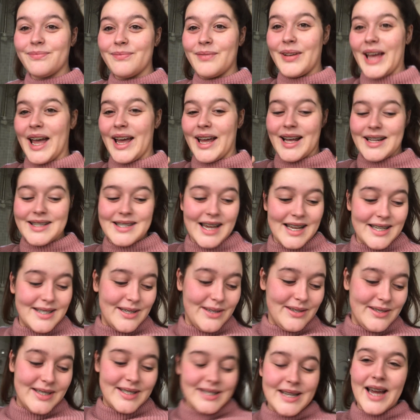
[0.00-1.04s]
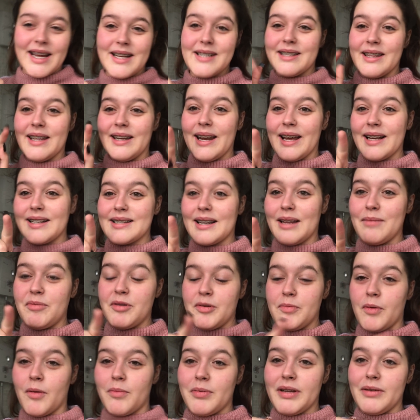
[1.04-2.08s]
We're getting our tattoo today, so the next clip
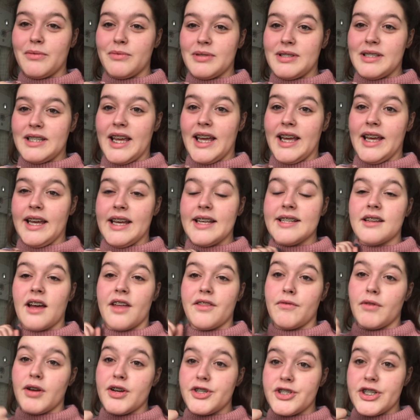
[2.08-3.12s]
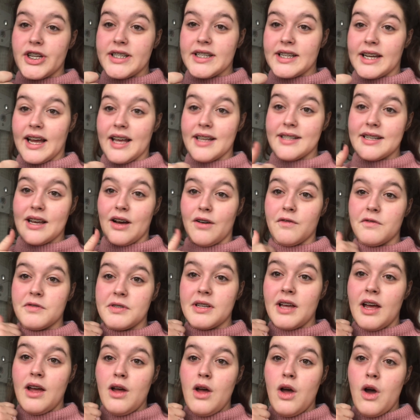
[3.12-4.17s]
you probably will see is either us shitting
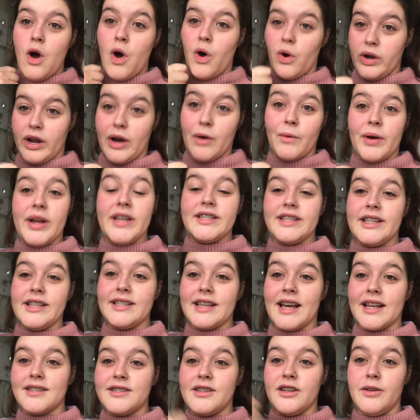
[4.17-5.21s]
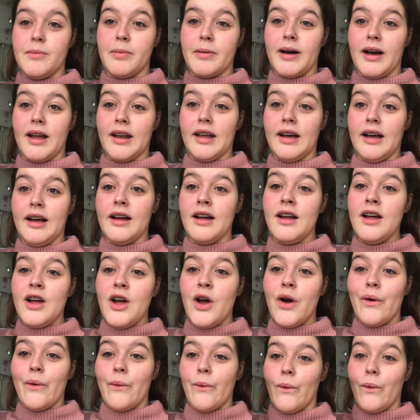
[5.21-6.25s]
ourselves on our way to the tattoo parlour
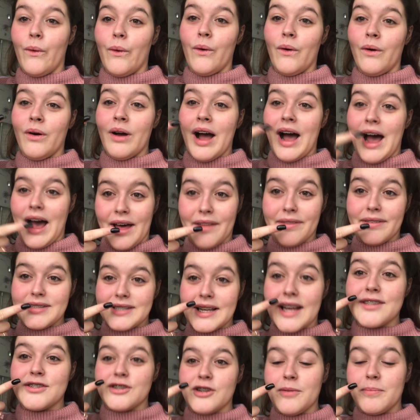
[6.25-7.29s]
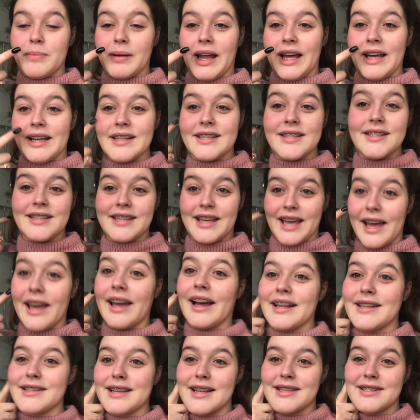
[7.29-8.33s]
or at the tattoo place
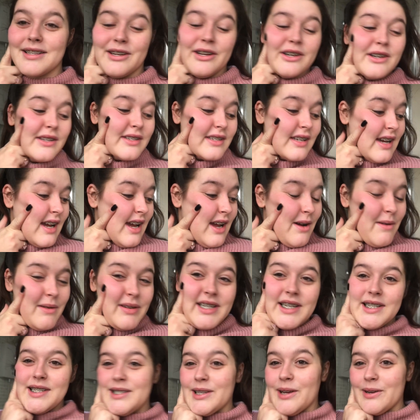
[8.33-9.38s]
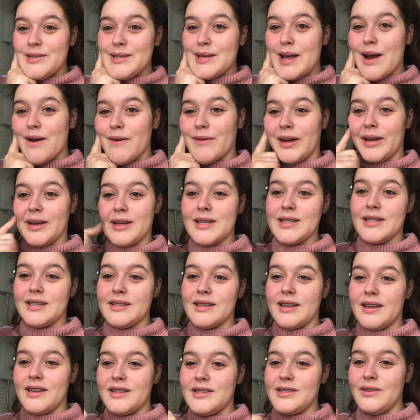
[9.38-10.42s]
getting our tattoos, which is so scary
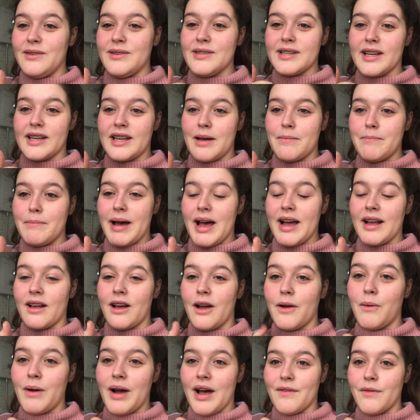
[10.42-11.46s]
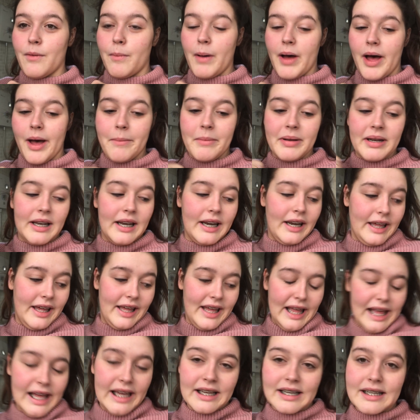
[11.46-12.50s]
because as soon as I come back I will have a
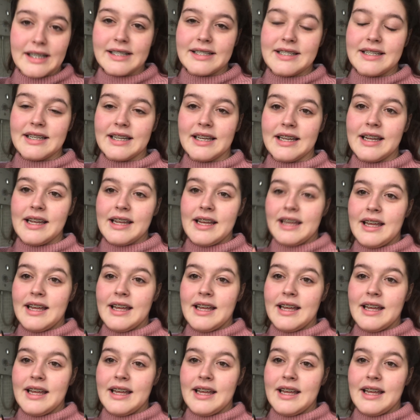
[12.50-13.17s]
permanently inked